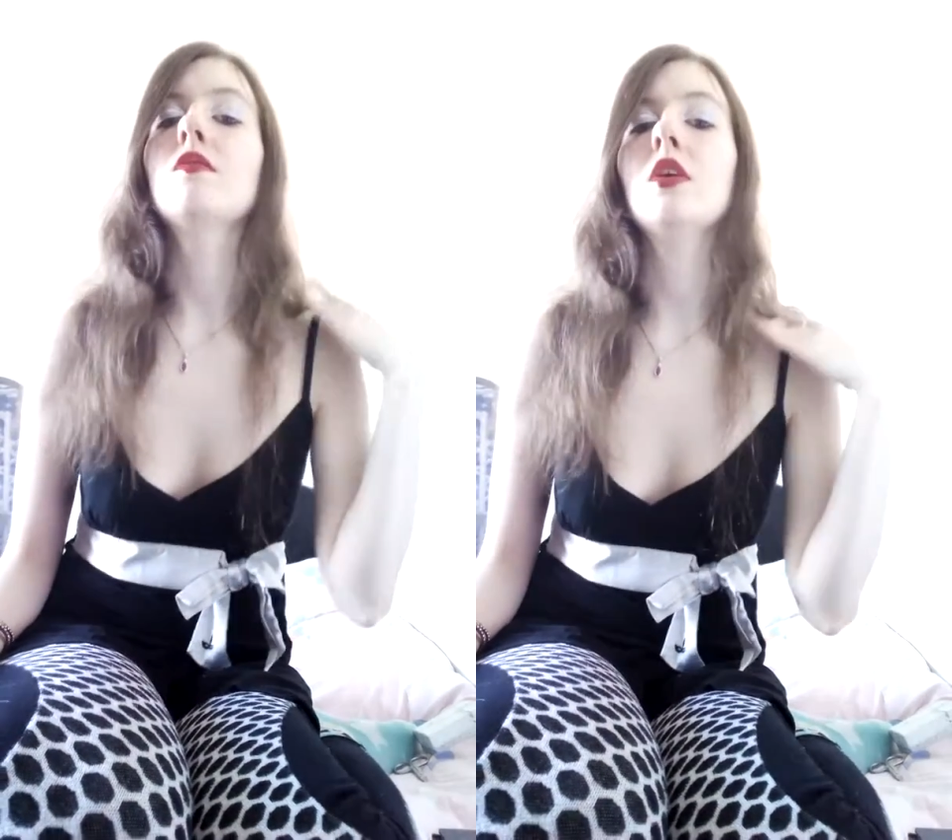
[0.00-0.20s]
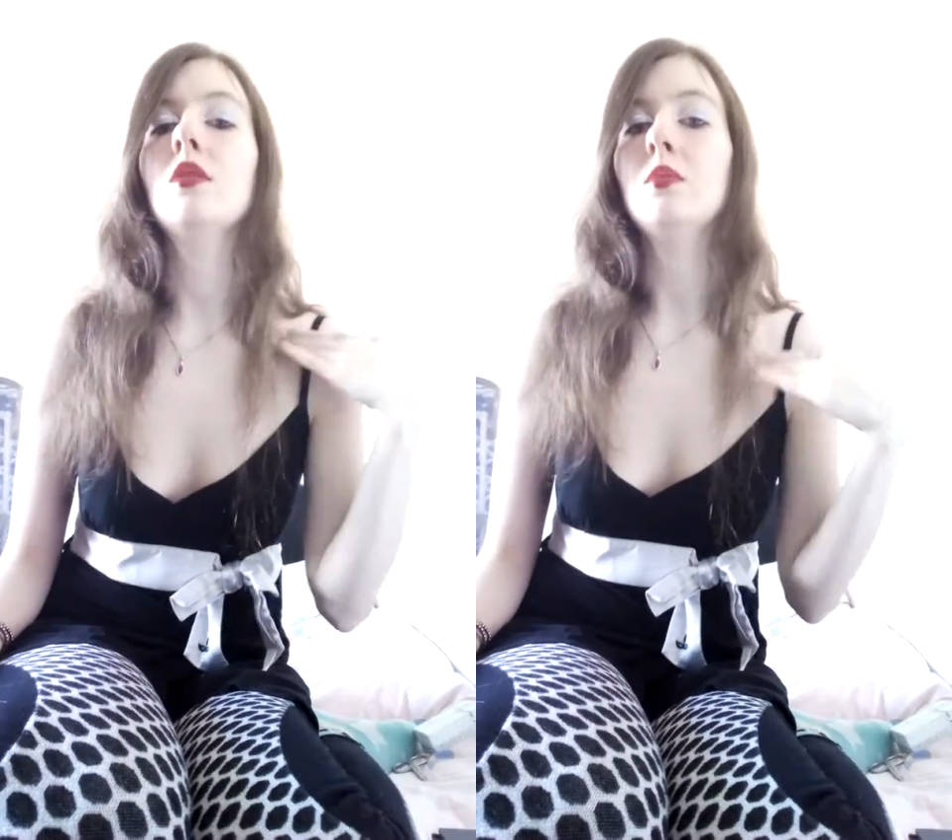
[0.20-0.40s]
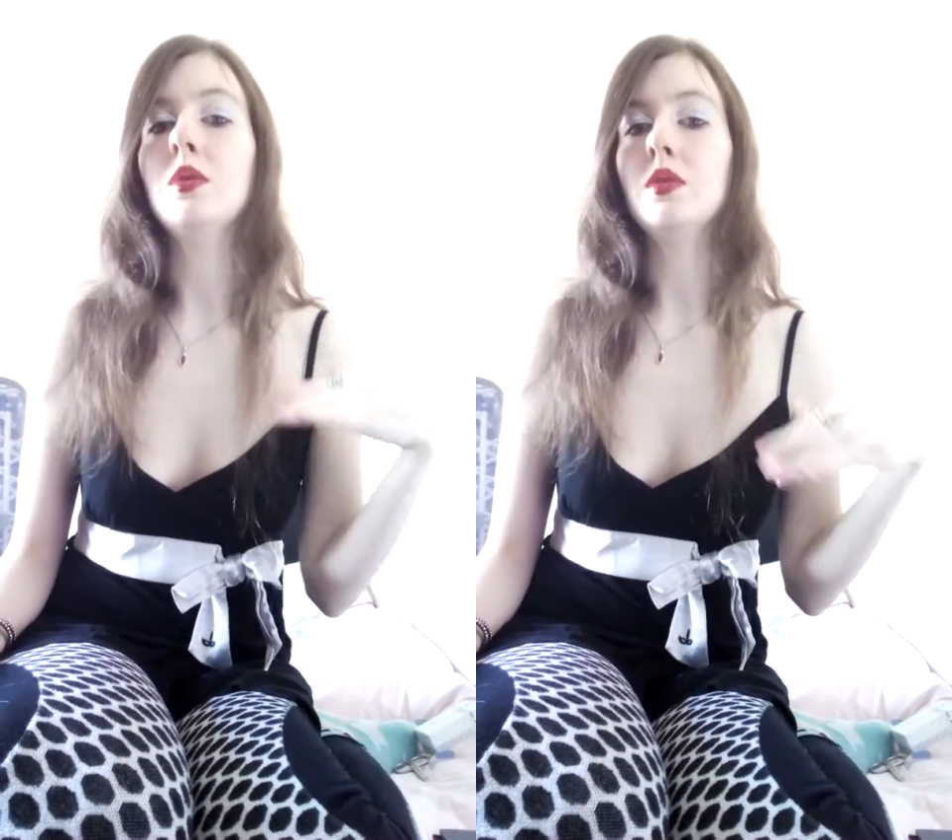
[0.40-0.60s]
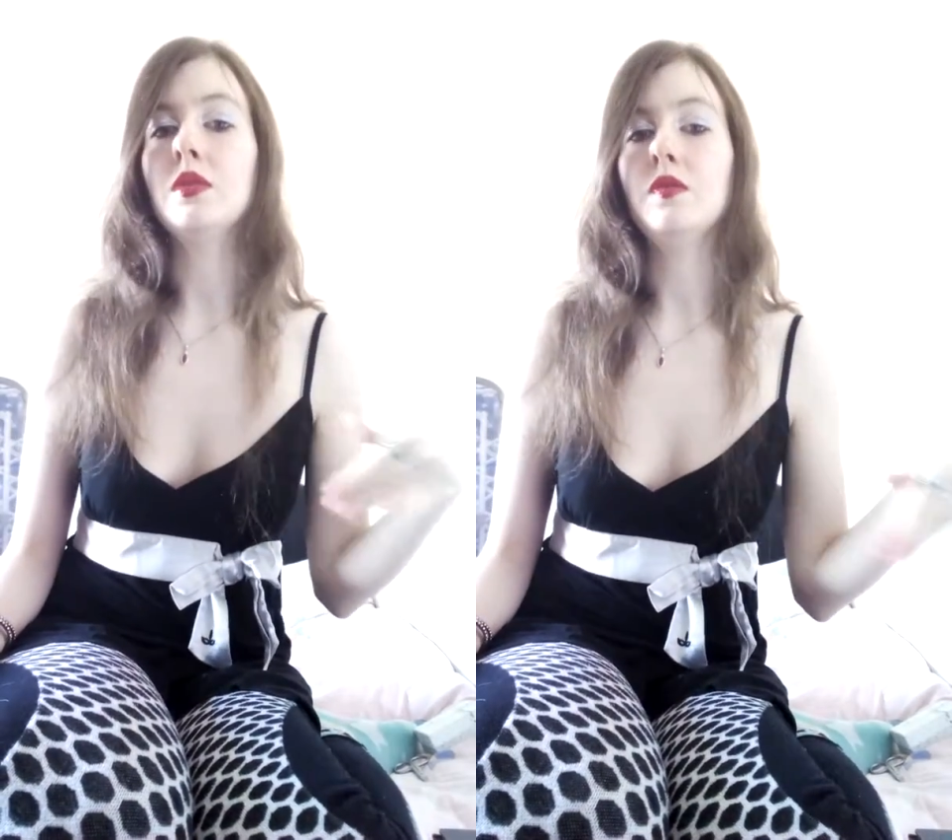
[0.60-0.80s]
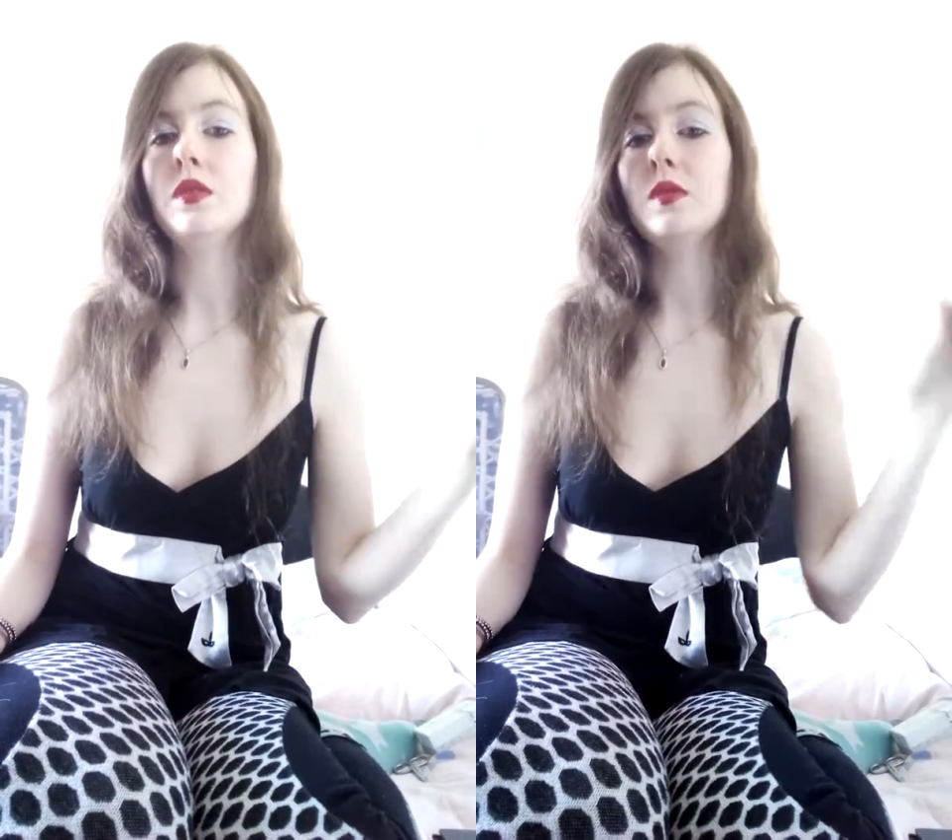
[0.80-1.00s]
very
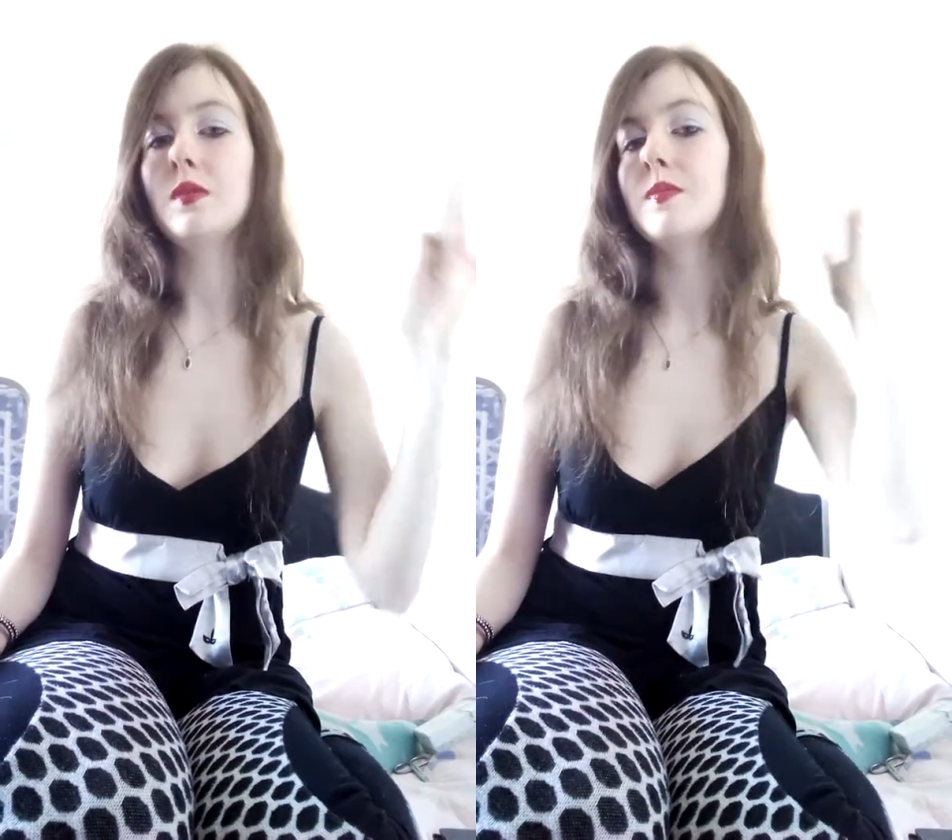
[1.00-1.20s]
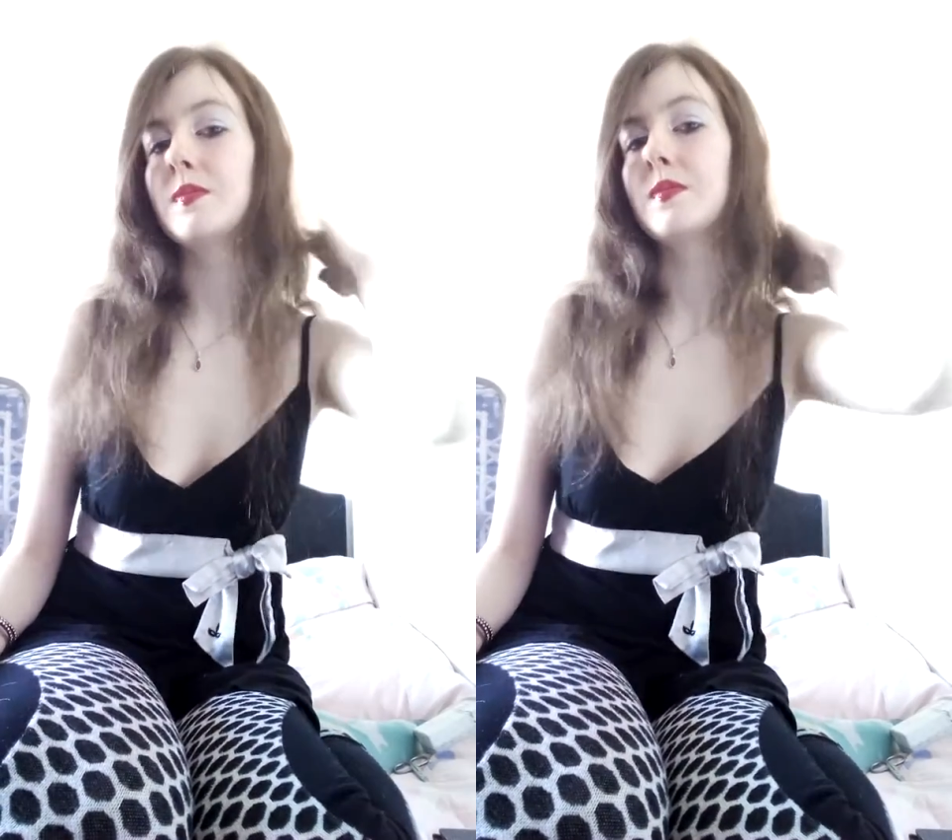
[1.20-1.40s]
beautiful.